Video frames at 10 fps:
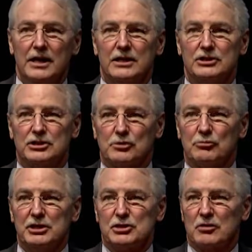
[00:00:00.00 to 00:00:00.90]
This is a
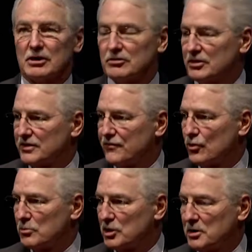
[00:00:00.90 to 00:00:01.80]
restructuring of the
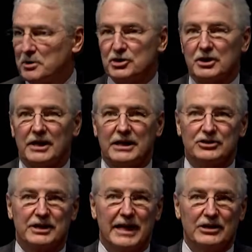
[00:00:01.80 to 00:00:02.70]
former Commission on
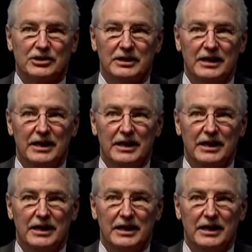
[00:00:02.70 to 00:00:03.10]
Education.